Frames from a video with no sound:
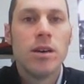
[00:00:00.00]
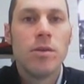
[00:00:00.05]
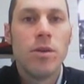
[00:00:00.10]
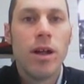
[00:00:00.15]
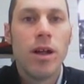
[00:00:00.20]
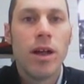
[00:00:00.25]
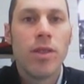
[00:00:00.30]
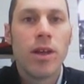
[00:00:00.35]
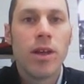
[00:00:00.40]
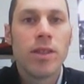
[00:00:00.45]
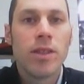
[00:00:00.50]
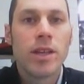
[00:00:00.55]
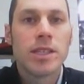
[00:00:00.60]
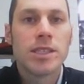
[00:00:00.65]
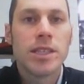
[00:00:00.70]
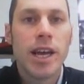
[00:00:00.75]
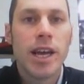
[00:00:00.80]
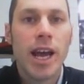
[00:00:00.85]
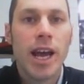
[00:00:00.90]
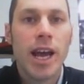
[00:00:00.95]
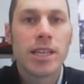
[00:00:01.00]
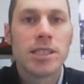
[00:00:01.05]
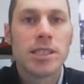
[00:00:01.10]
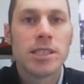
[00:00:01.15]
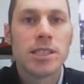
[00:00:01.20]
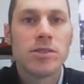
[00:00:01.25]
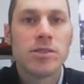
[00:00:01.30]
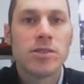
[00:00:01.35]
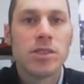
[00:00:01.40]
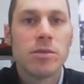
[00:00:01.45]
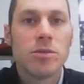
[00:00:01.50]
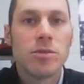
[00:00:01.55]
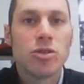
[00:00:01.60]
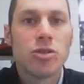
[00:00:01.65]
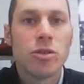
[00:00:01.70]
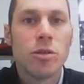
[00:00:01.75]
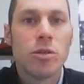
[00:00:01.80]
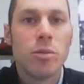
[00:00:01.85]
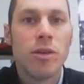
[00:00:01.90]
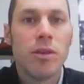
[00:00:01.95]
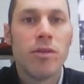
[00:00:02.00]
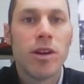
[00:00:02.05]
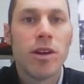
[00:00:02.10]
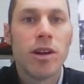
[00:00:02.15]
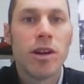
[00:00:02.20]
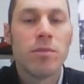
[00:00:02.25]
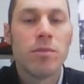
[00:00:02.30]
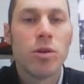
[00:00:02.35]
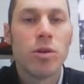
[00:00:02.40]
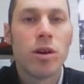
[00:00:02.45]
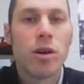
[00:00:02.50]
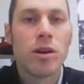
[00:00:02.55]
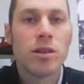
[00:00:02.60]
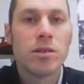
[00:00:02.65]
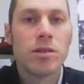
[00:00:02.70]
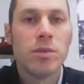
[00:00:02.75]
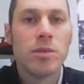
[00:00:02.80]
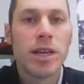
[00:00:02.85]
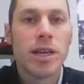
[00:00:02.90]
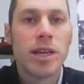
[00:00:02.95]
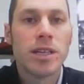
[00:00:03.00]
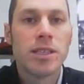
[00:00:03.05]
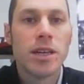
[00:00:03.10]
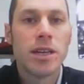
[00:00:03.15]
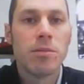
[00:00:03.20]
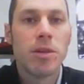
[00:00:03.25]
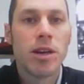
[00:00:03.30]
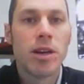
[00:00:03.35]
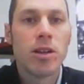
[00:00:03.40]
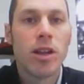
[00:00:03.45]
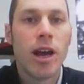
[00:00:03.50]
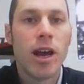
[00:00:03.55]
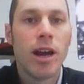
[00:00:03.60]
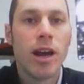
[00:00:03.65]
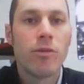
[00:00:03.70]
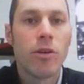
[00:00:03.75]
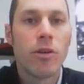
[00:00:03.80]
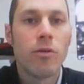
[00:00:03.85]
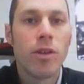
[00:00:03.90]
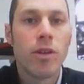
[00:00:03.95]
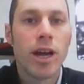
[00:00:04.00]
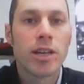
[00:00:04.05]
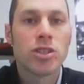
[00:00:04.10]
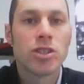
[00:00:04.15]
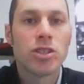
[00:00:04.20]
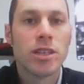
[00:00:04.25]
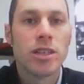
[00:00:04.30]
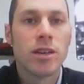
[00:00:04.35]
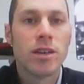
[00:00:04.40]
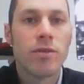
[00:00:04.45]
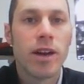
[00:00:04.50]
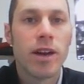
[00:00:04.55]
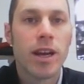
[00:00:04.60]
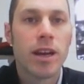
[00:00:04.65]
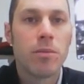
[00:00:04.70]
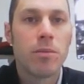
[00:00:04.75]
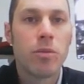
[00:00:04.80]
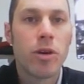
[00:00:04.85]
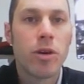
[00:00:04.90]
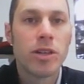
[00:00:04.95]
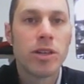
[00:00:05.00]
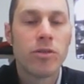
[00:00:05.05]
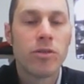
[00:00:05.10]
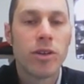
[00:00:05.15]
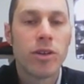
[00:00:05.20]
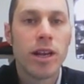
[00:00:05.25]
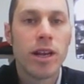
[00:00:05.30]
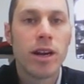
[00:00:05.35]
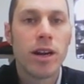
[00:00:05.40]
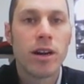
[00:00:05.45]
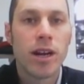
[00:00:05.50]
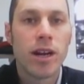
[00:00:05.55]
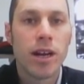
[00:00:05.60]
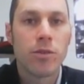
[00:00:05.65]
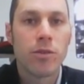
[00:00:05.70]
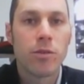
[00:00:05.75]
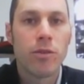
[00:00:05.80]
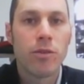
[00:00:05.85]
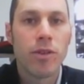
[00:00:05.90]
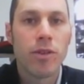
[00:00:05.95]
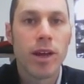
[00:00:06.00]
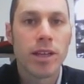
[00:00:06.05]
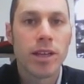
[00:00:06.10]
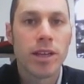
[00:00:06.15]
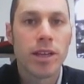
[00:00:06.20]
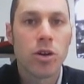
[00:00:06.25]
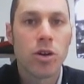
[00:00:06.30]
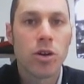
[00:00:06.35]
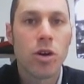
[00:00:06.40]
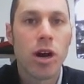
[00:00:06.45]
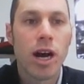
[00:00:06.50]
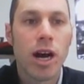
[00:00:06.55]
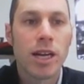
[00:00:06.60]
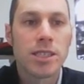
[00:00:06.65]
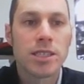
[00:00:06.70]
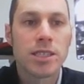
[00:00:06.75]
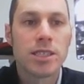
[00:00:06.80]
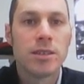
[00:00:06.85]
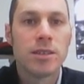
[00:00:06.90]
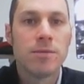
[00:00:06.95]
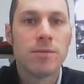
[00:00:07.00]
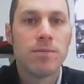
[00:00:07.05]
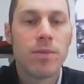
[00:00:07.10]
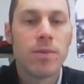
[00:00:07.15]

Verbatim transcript: Well, I think this axis of symmetry would be very important because that'd be our line of reflection. If I get a point over here, I can reflect it across.